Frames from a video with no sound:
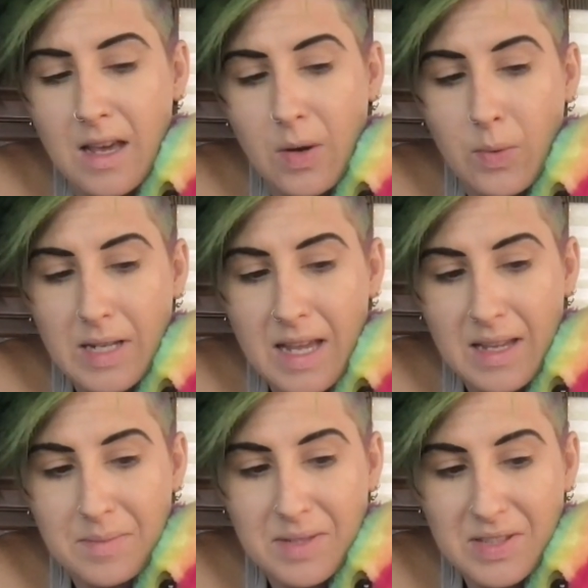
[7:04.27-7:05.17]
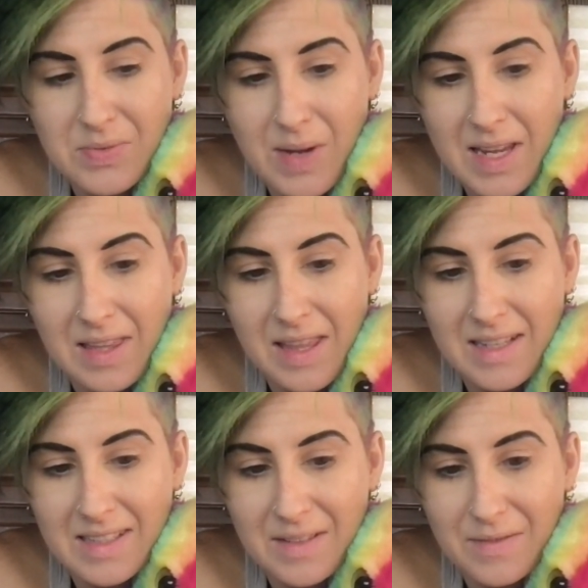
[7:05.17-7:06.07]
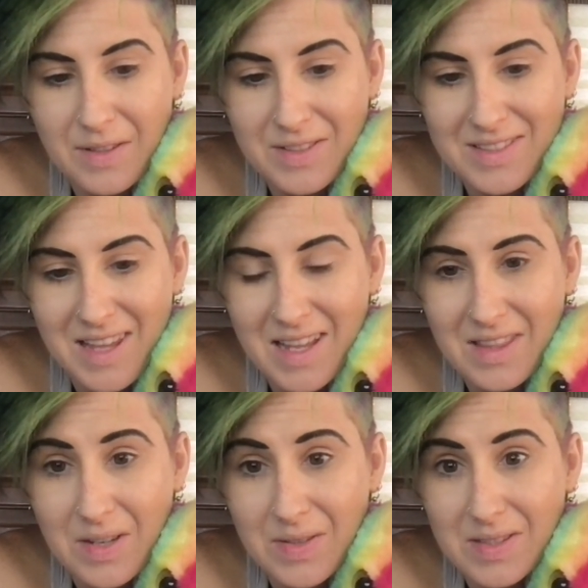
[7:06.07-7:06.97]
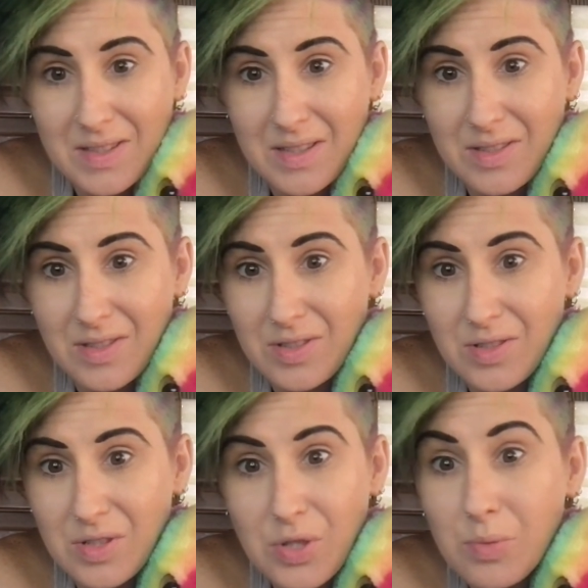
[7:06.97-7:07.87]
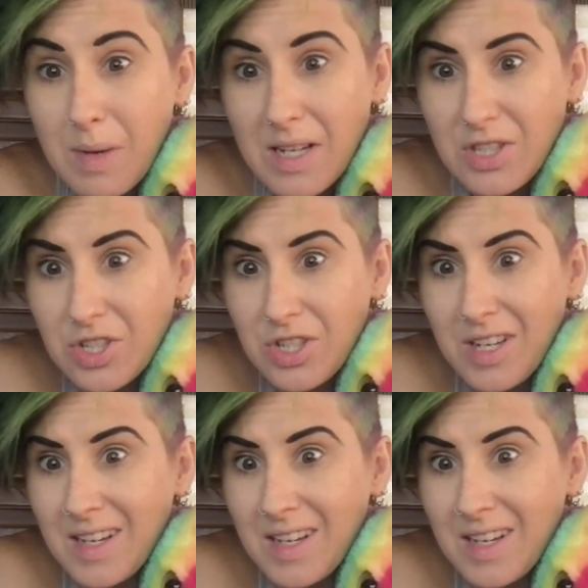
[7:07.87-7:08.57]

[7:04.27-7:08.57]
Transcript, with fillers: When I am dysregulated, it feels like there is just too much